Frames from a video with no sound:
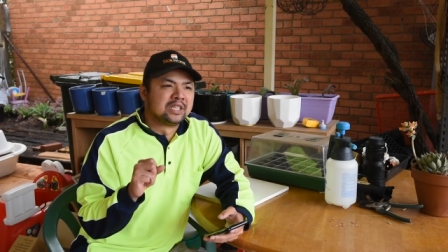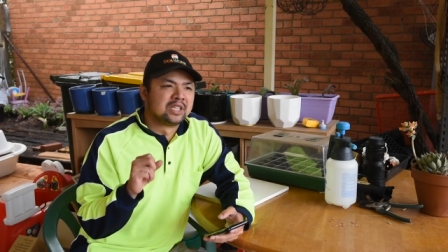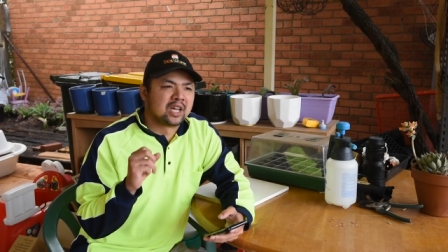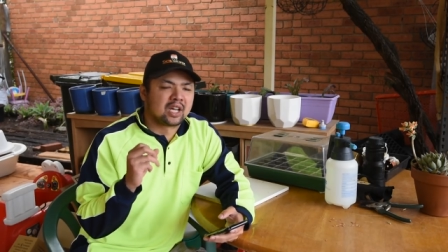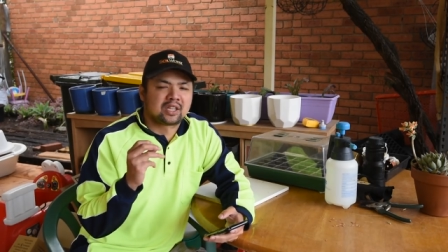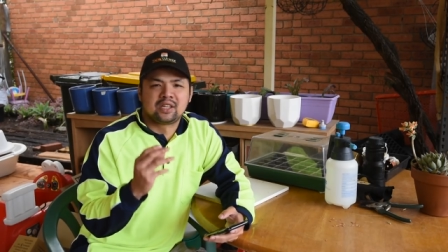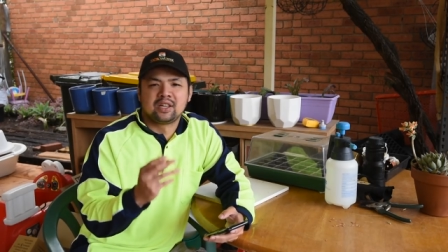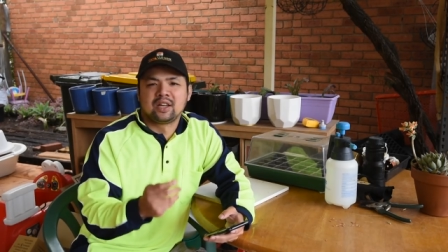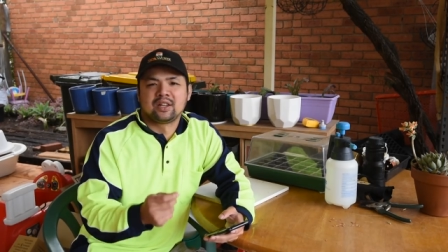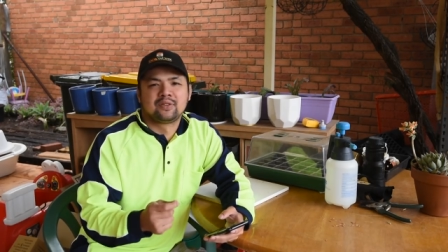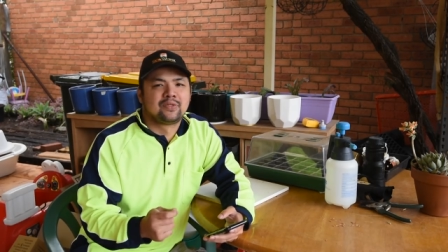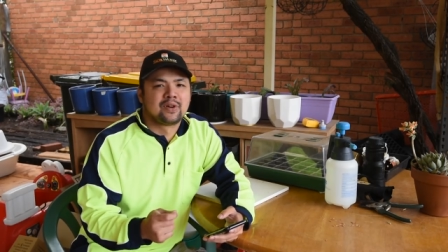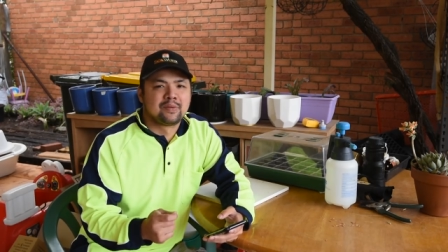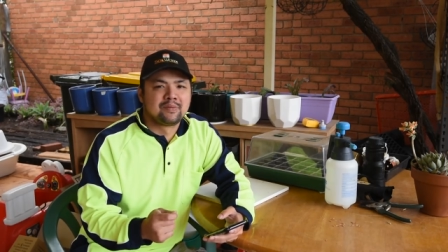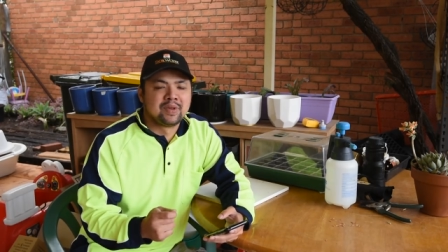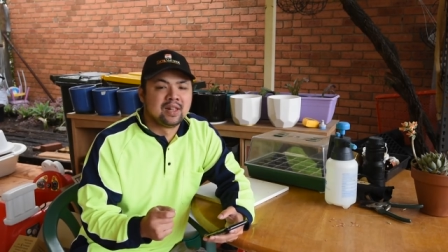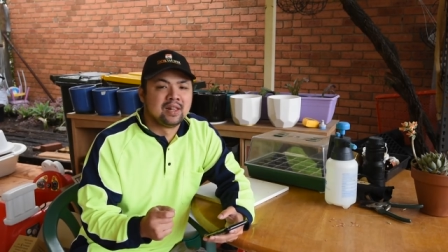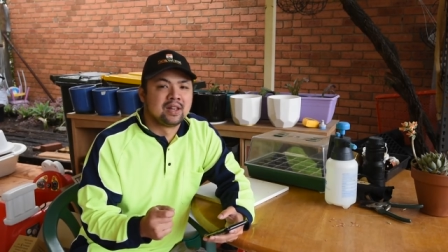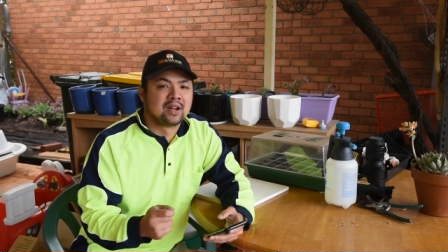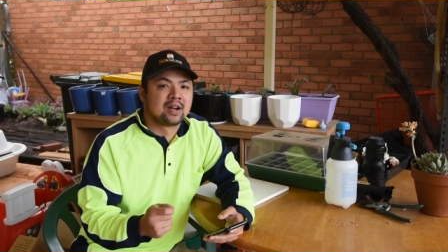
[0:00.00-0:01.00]
not yet
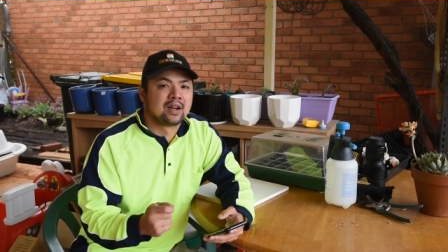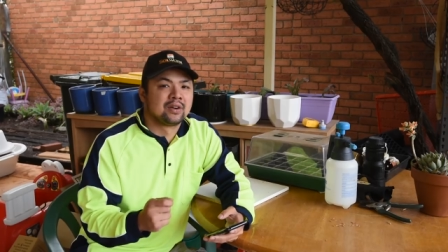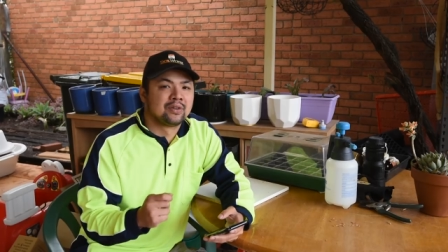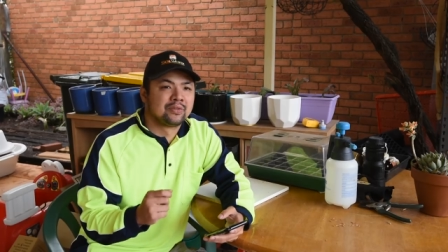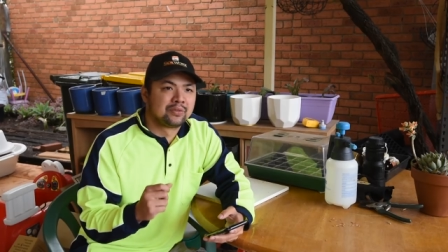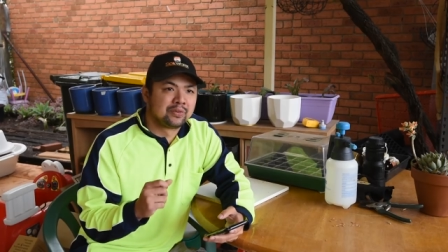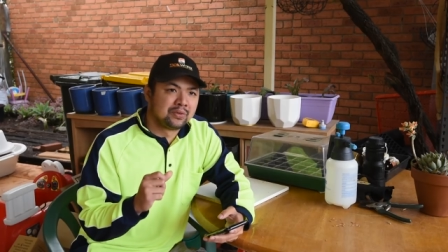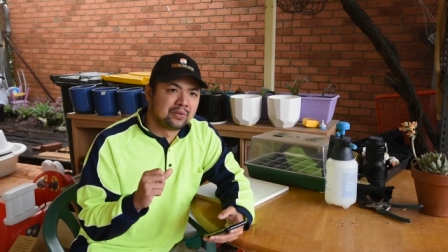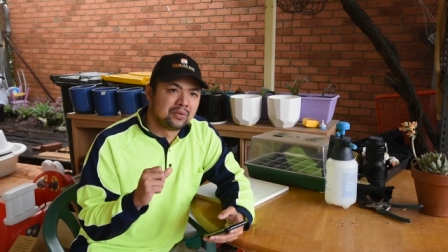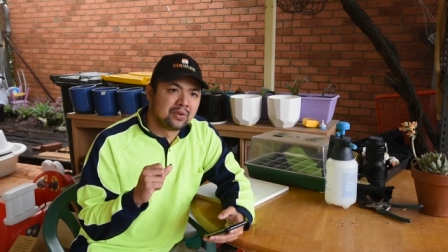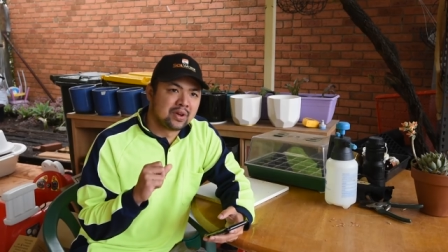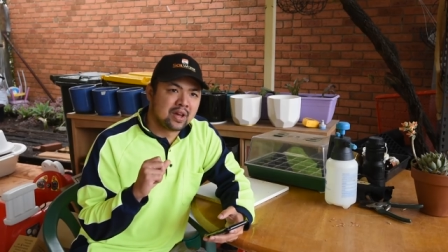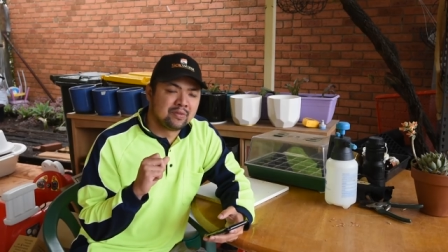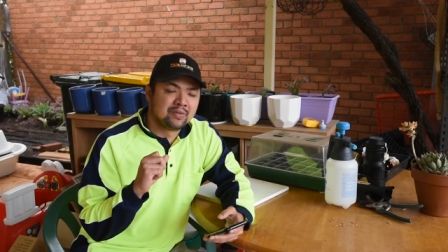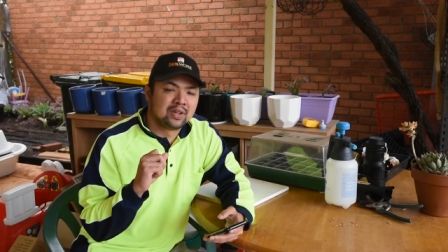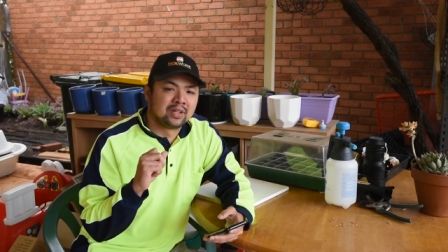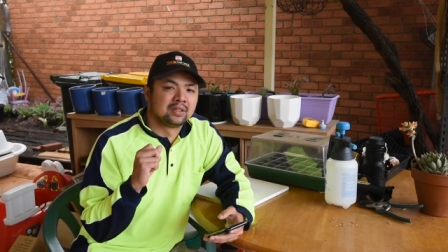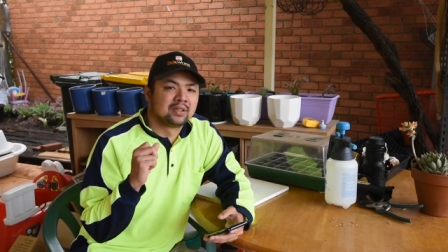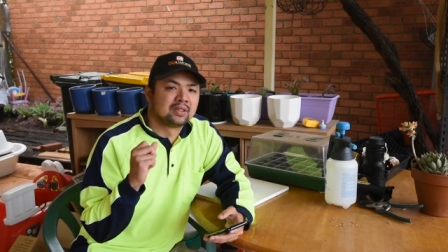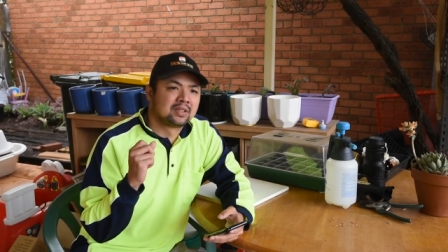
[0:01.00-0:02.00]
familiar, if you
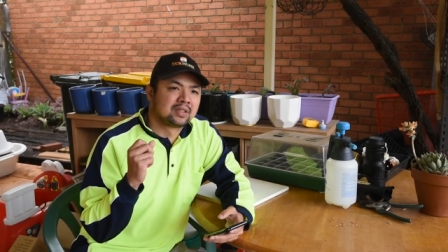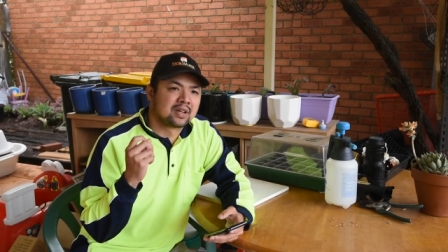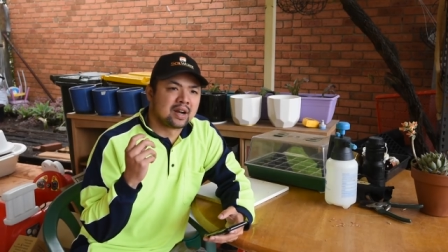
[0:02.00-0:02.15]
haven't